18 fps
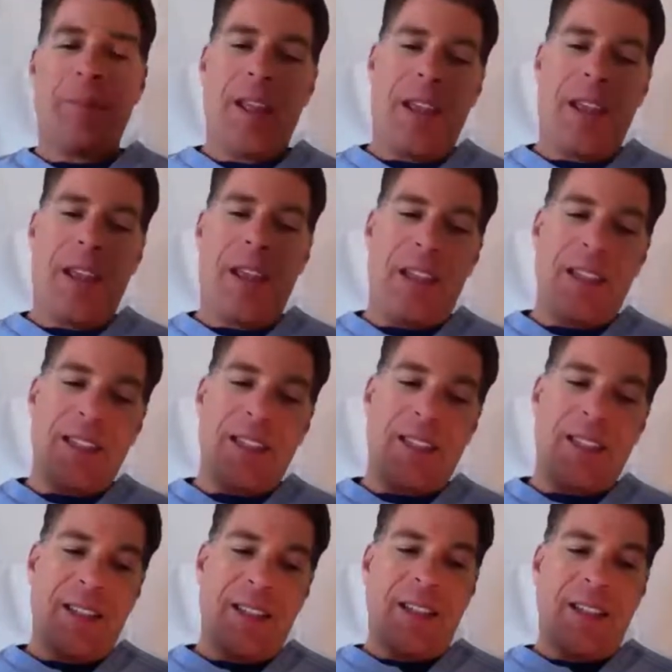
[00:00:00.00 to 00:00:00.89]

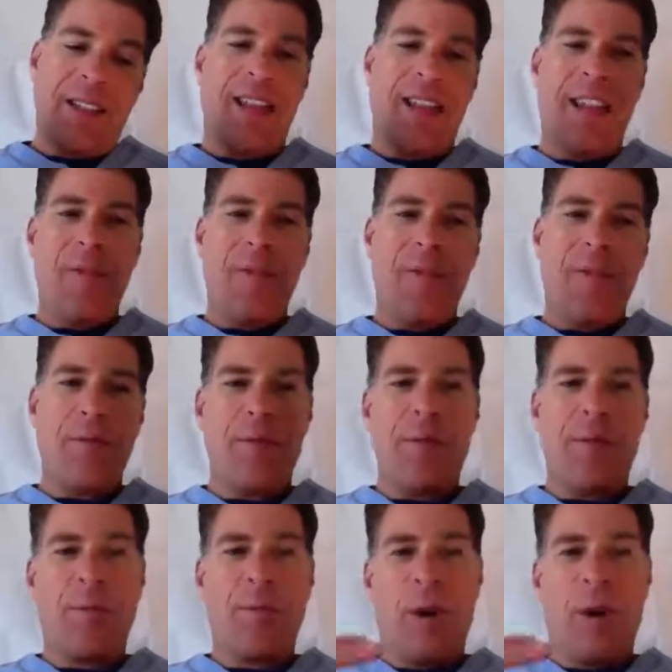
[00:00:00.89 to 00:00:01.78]
And if
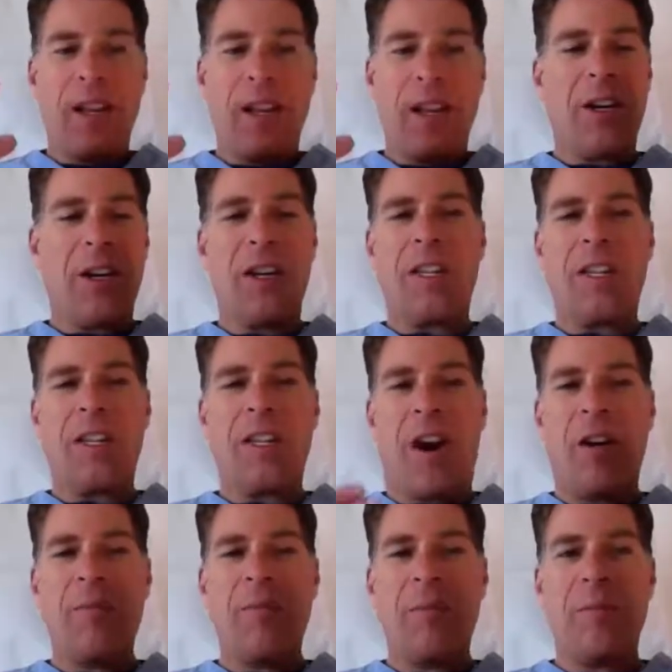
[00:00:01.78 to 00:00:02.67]
brain circuits
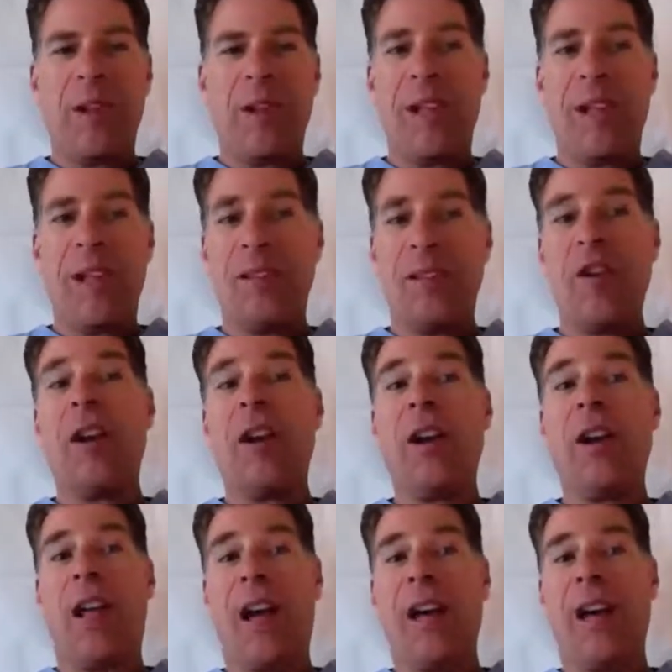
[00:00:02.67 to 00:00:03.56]
aren't being
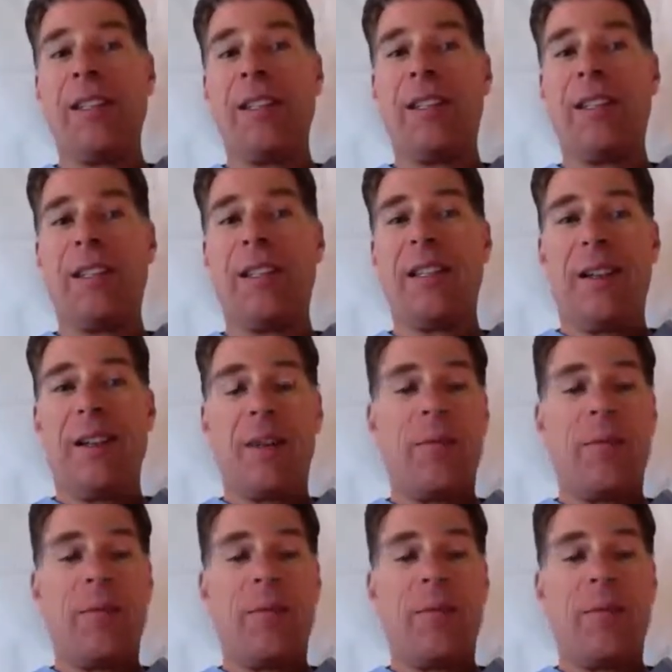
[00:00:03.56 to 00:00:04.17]
utilized